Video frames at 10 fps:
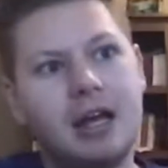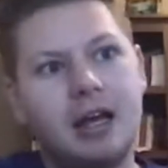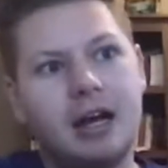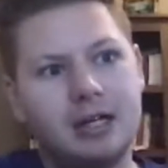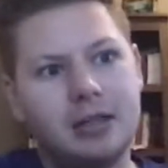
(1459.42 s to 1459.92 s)

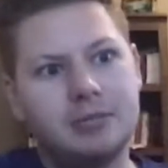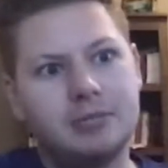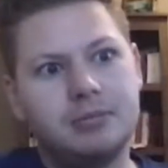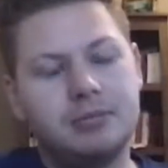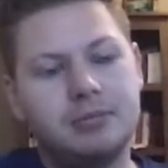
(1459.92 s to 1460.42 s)

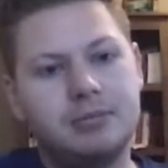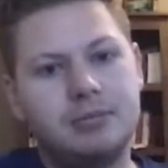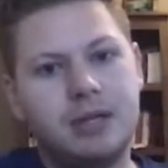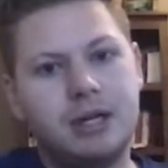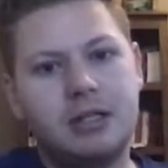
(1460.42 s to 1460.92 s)

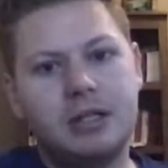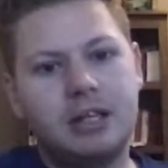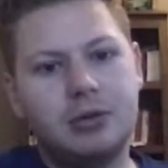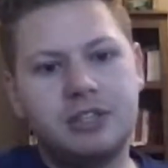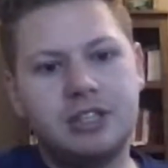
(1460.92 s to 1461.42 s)
And
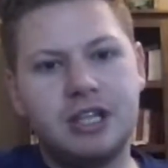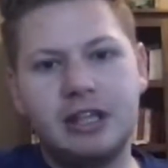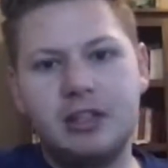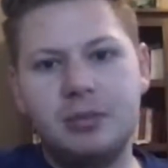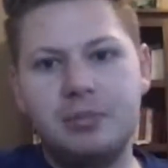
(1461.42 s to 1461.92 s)
there was this
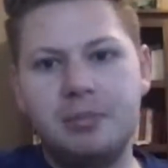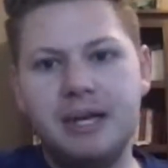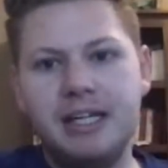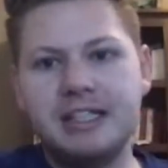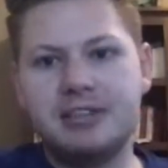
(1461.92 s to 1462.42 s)
little
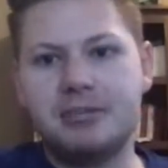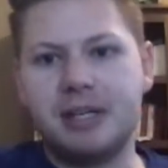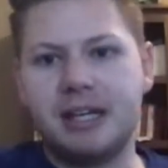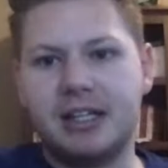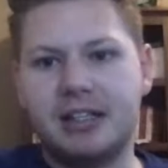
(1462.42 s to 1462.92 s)
piece of me
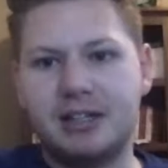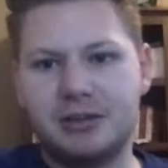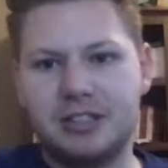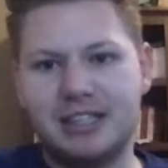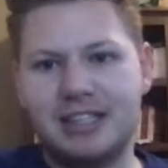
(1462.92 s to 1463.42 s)
that
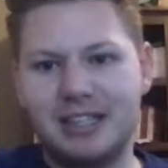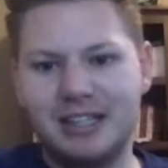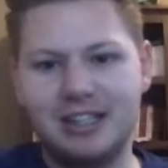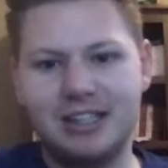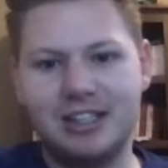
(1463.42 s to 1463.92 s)
was like,
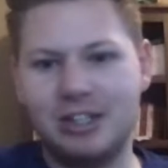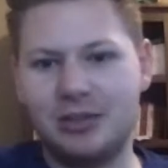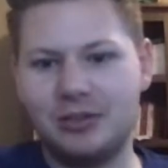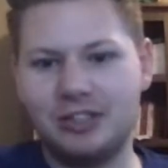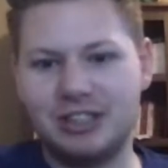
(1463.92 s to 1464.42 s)

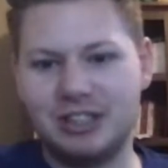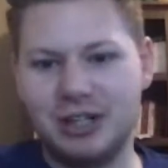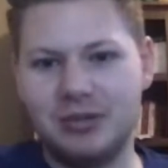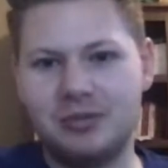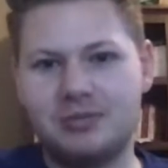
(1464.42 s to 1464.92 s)
just
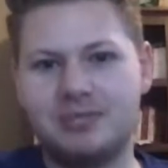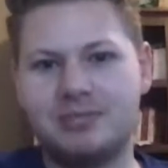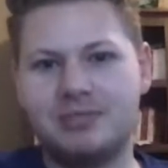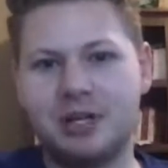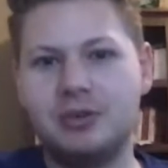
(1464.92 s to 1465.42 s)
don't
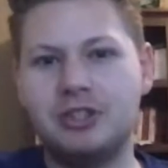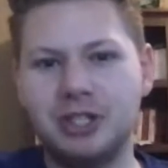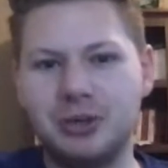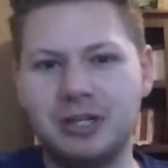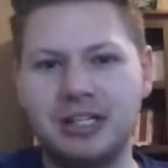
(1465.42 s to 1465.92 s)

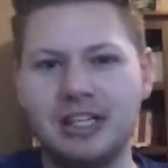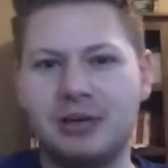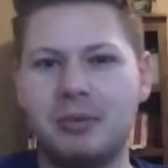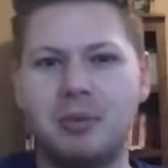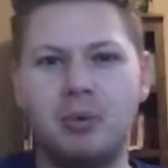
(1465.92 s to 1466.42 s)
do
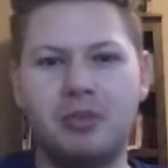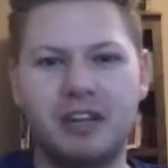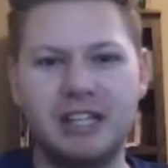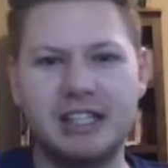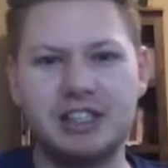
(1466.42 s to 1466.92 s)
it. People won't
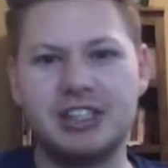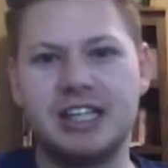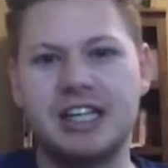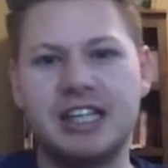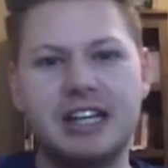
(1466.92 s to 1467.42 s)
find it
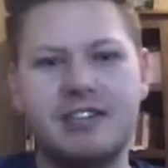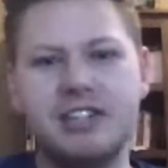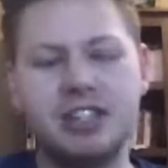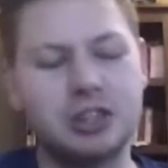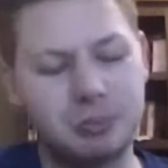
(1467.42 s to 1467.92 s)
interesting. And
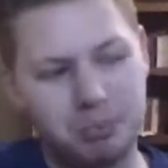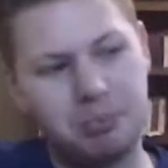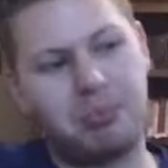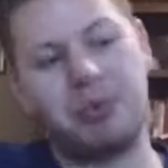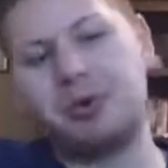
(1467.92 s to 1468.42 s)
eventually I just
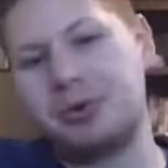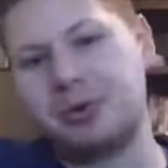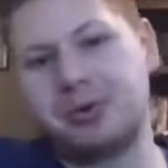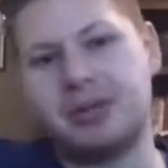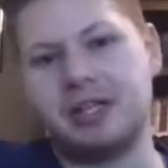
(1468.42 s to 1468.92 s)
broke
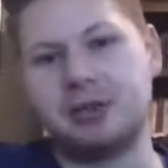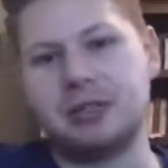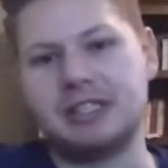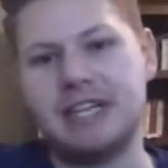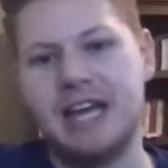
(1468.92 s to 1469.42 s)
through the
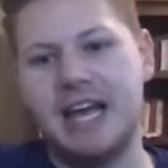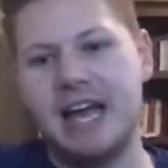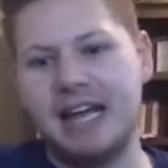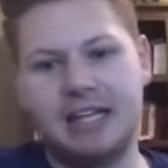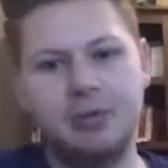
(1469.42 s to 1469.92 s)
noise,
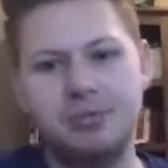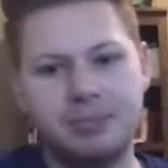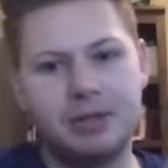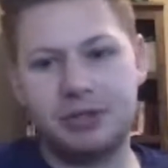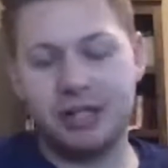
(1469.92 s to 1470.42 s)
and now
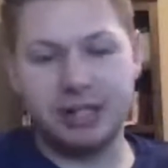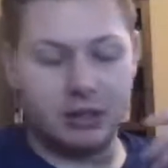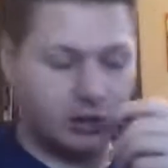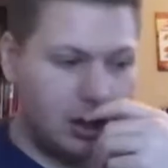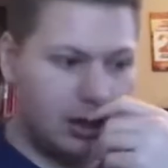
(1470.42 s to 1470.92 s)
I'm creating a
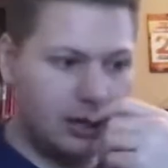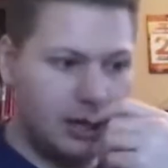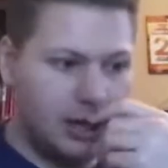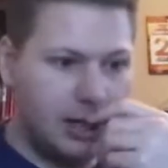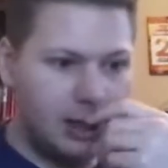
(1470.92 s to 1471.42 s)
lot,
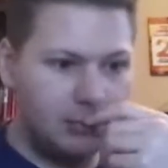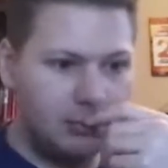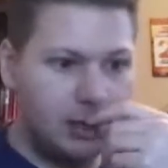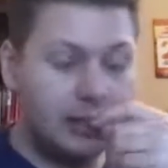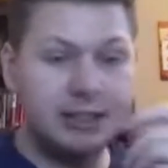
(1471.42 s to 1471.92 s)

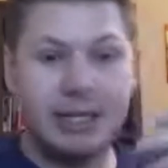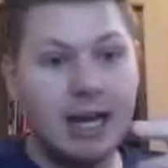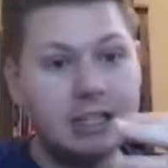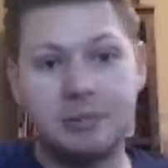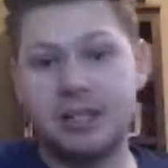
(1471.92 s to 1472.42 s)
and it's
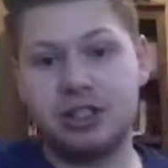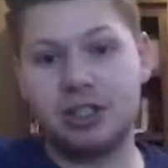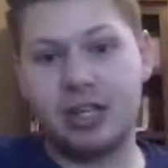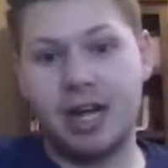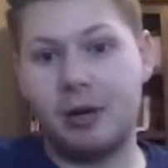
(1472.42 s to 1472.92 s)

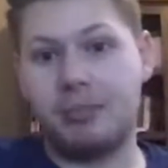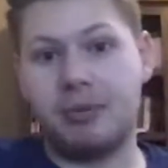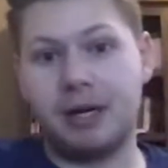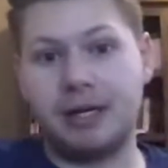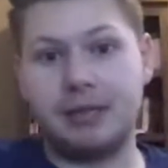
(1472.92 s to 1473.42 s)
exponentially helped
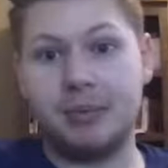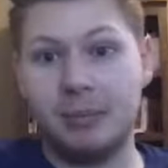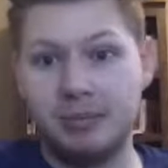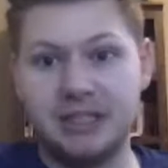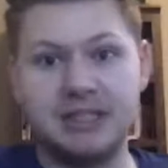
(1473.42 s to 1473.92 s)
my
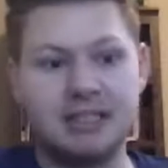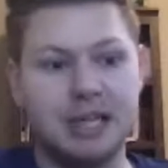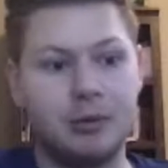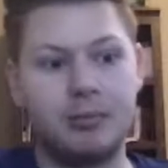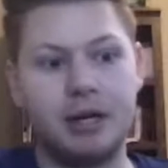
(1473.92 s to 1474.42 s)
business,
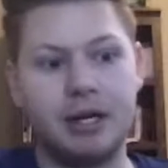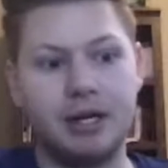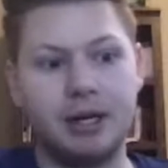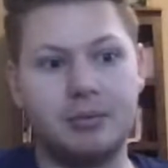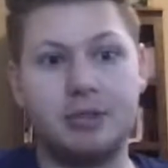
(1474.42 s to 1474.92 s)
helped my
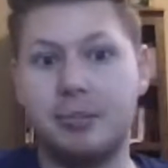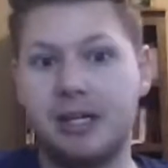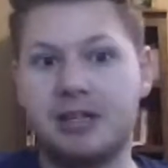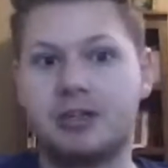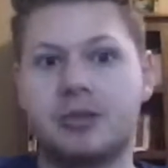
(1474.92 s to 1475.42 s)

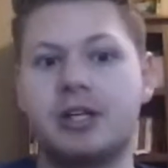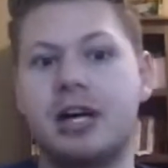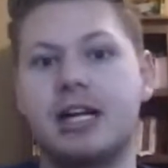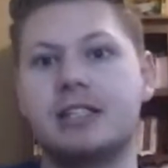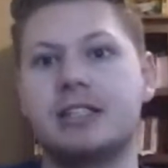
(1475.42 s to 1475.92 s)
speaking career,
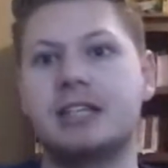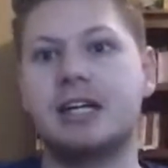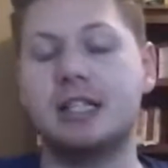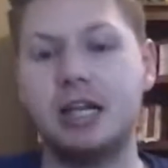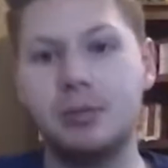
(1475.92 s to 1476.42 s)
has
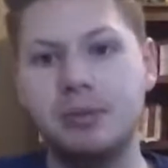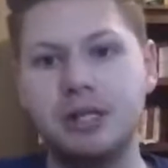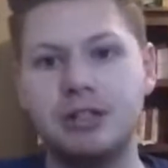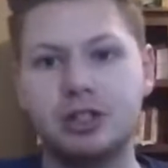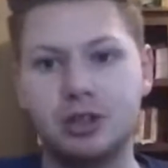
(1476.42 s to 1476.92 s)
helped me
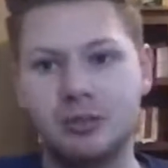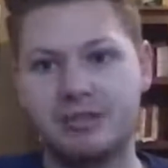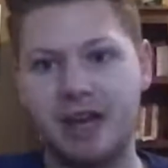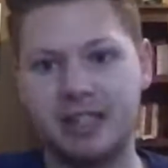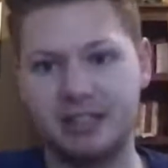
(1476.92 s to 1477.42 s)
in so many
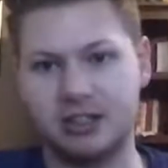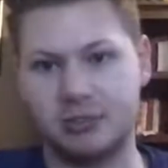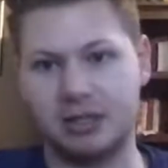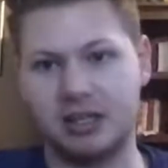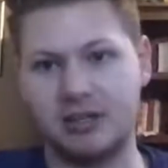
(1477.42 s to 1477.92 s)
facets of
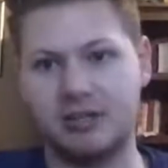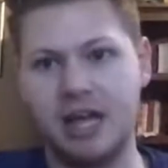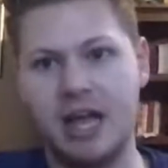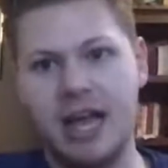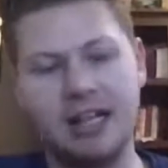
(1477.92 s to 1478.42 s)
my life.
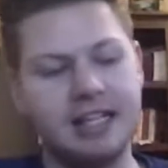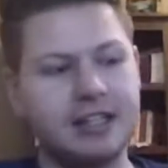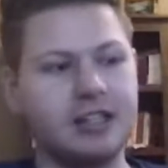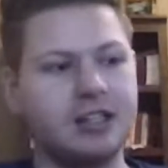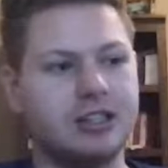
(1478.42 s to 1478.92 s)
And
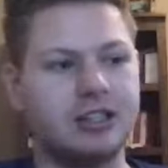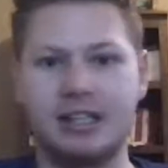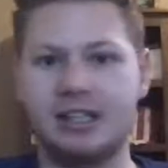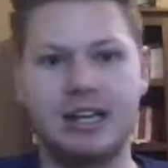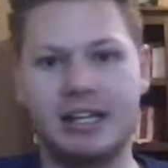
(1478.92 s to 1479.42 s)
again, there
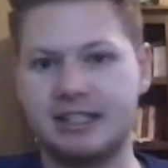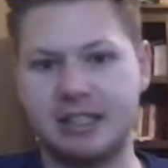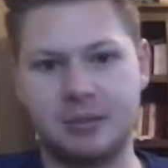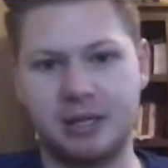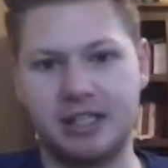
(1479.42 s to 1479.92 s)
like I said in
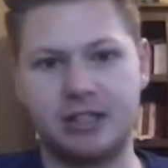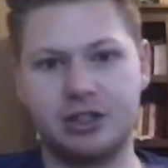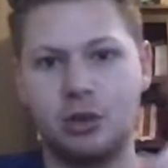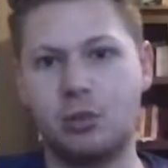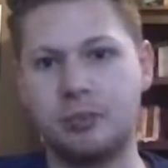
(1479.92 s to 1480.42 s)
the beginning, there's
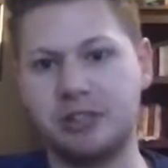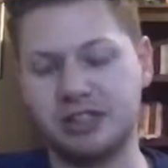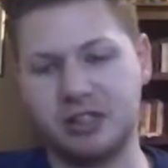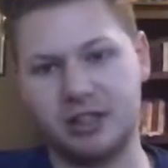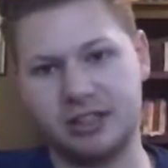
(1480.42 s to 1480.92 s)
no one piece
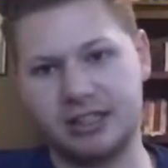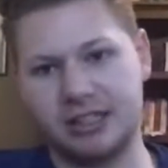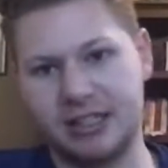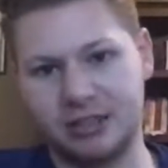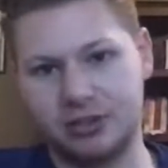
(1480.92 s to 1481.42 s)
of content that
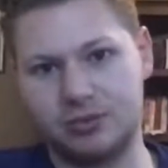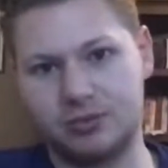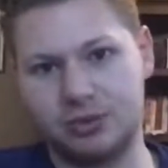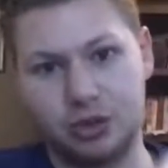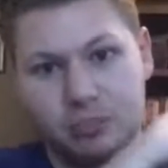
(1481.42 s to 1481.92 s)
has
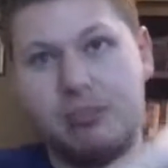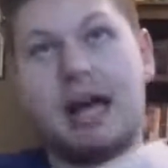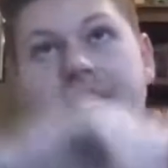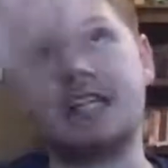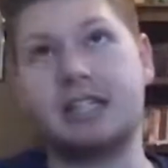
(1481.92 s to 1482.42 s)

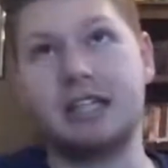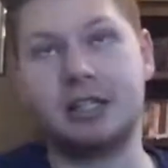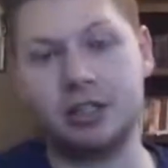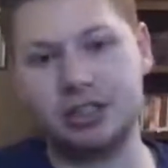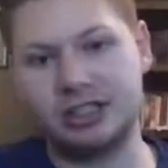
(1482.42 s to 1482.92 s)
dramatically
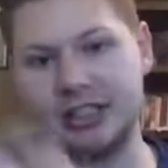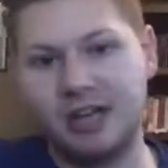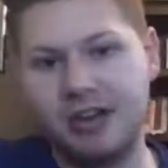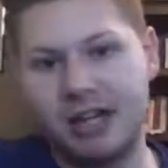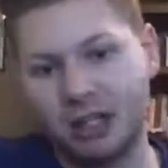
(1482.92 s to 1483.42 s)
increased it.
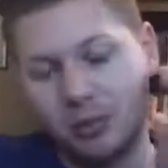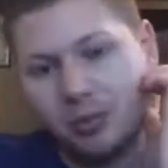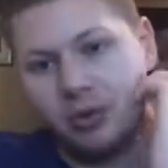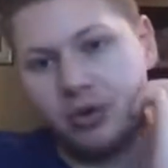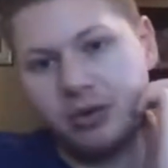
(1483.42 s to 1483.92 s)
I've had a
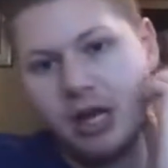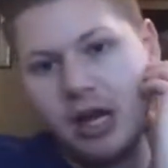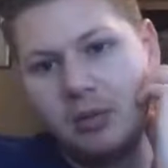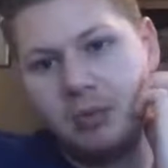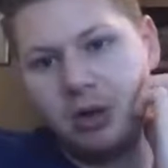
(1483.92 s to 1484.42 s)
couple of
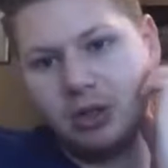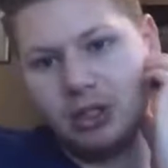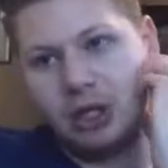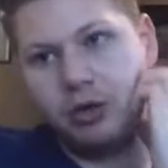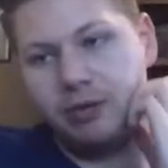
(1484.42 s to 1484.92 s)
posts
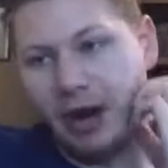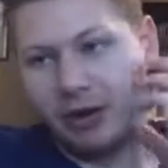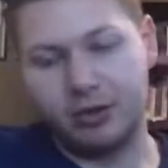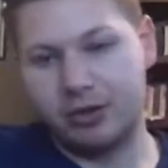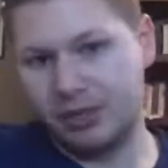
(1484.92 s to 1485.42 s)
go
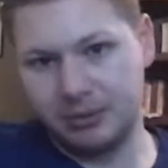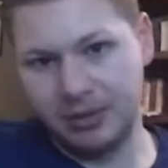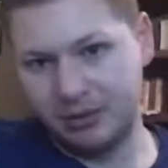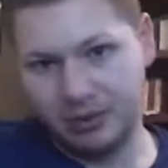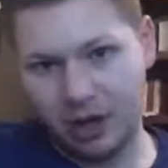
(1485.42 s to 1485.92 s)
viral. I
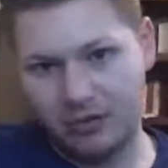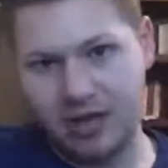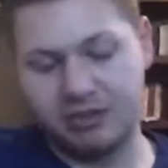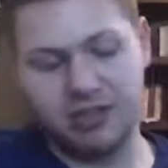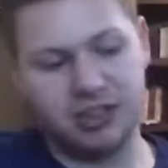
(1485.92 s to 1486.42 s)
mean, law of
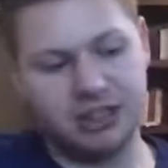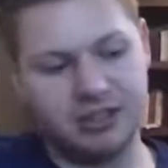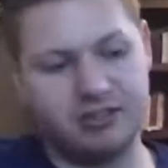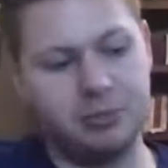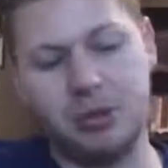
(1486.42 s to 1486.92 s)
averages,
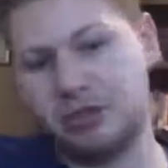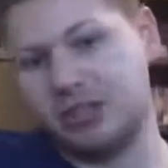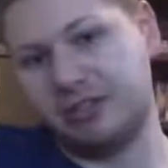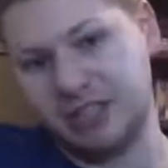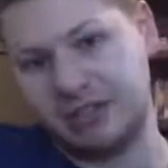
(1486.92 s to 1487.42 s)
if you post
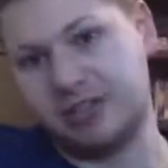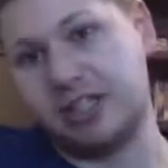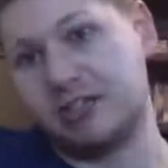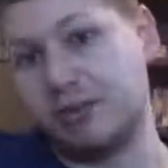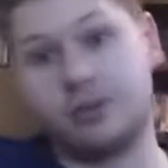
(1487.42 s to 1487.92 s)
every single
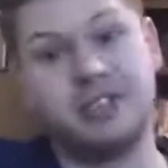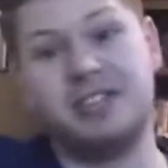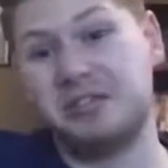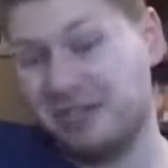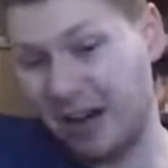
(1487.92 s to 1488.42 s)
day,
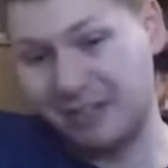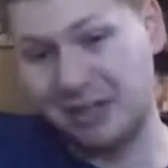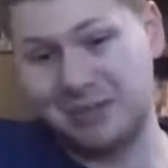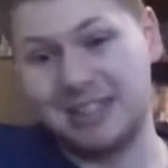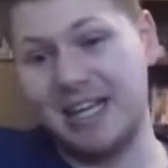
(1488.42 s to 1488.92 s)
even 5
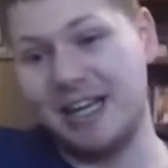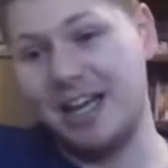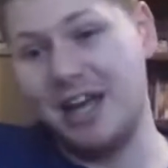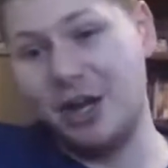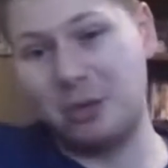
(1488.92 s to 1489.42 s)
times a day,
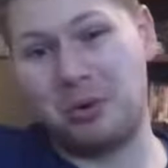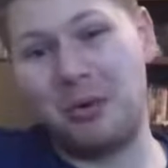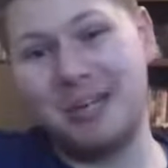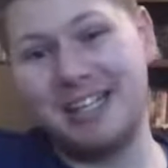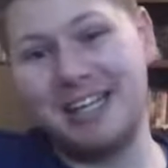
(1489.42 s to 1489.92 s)
you're
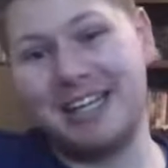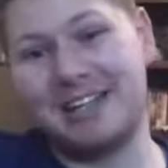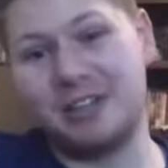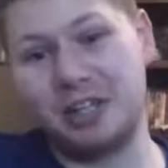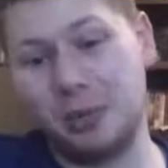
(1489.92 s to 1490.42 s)
probably going to hit
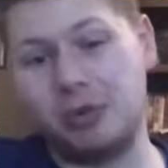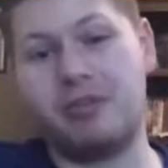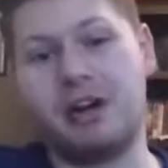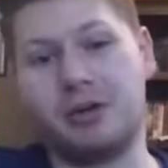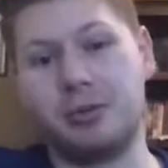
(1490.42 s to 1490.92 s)
on a couple of
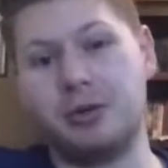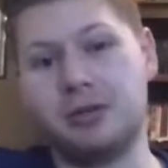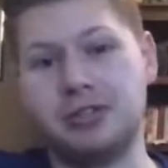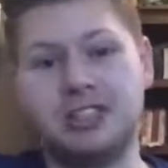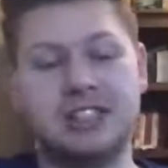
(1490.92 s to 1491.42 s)
viral
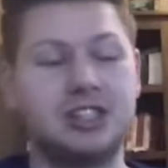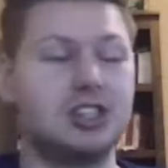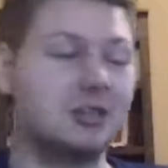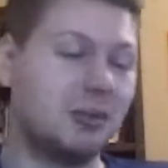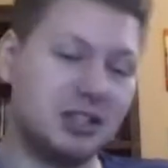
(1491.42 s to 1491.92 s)
posts
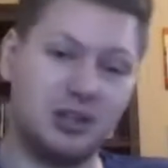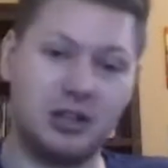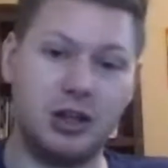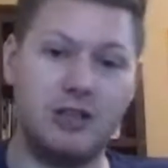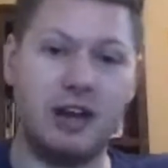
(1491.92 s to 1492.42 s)
just based on the
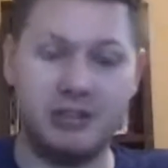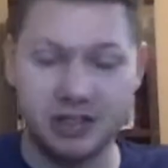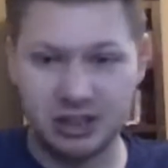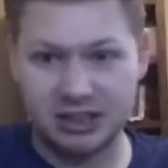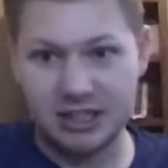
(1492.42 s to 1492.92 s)
law of
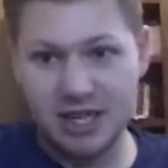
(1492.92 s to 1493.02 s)
averages.